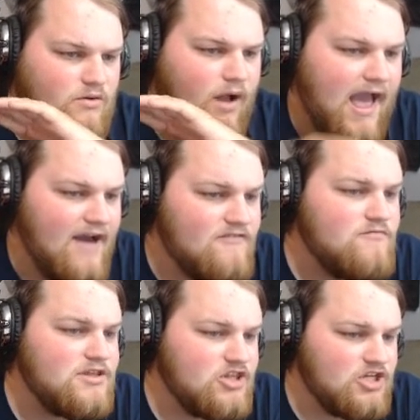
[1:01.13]
have
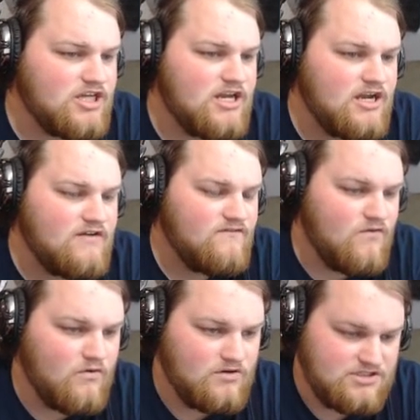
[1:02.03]
been looking
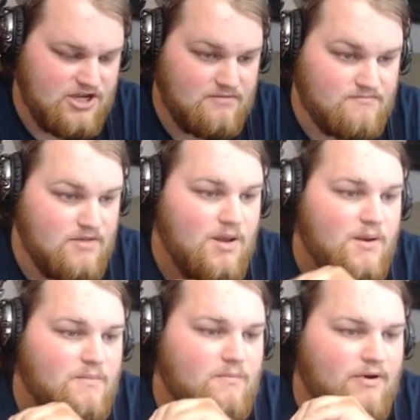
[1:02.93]
for some,
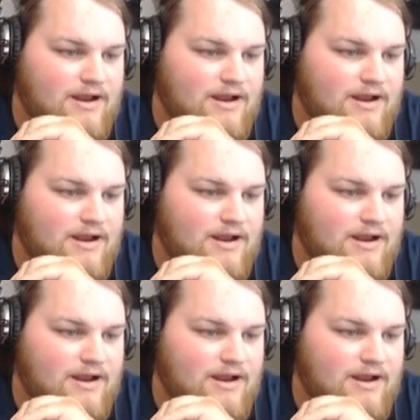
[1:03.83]
but